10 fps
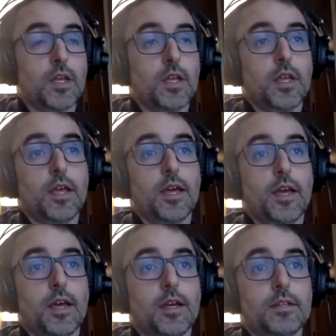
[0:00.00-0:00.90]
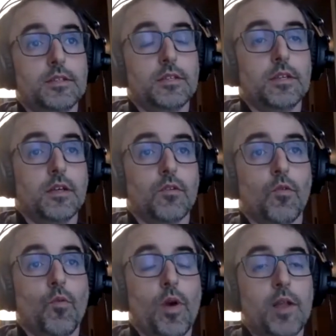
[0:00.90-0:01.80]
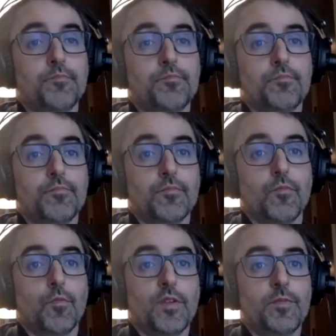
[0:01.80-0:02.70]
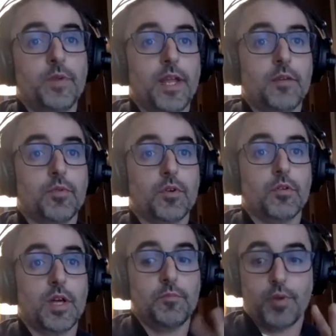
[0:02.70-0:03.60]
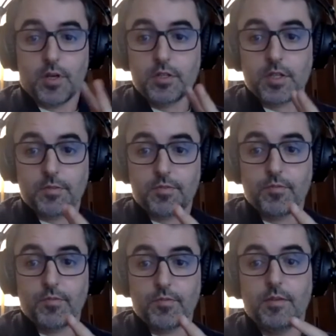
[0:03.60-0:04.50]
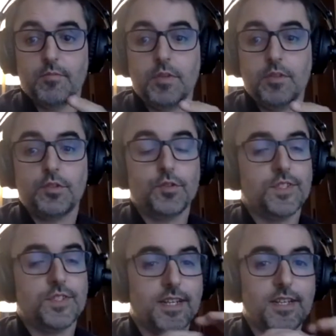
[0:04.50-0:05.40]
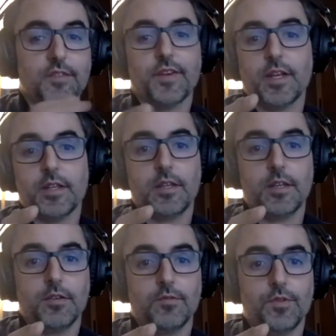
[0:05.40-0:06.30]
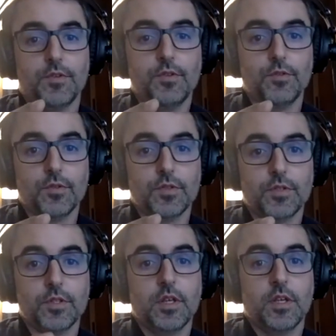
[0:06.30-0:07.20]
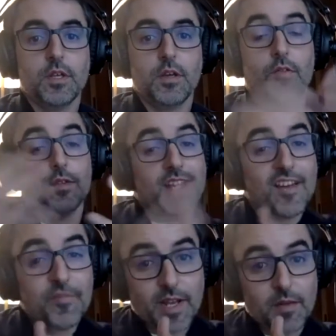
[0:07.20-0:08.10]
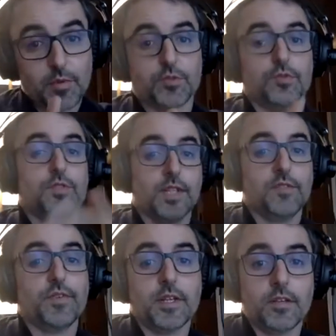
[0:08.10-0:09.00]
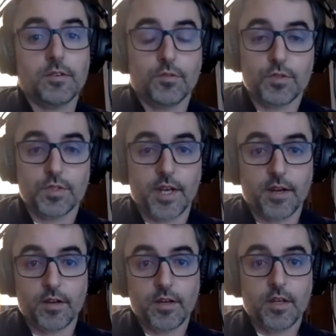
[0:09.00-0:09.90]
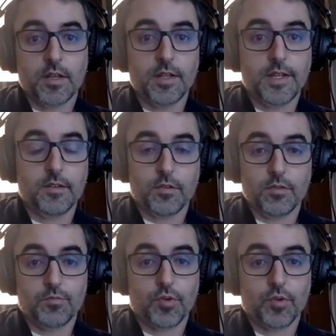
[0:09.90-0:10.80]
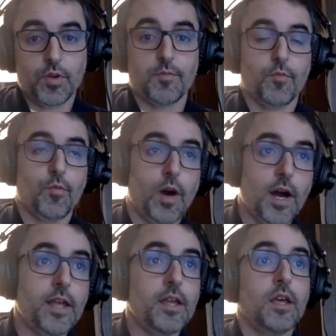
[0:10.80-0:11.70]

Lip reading: And when we've been able, in partnership with them, to significantly reduce, or they've been able to significantly reduce their legal program. Why?